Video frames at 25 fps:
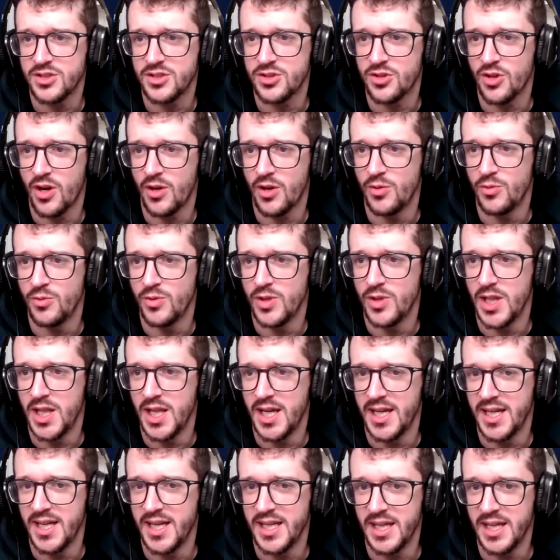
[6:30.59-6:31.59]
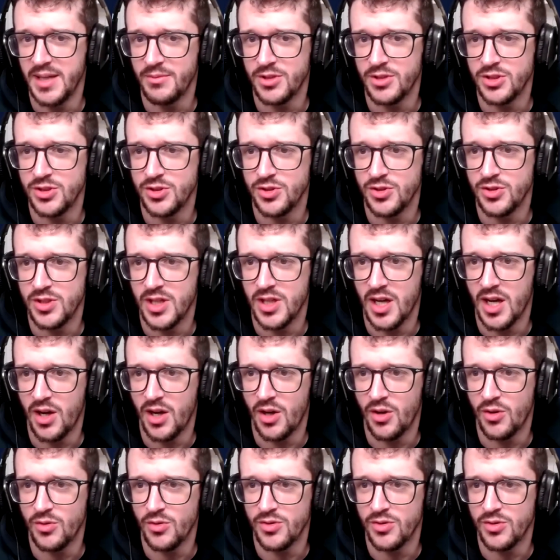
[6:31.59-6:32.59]
So I will enable you
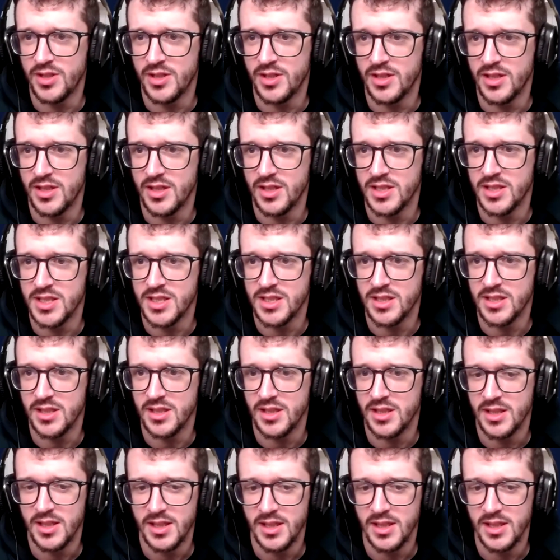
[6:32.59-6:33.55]
now the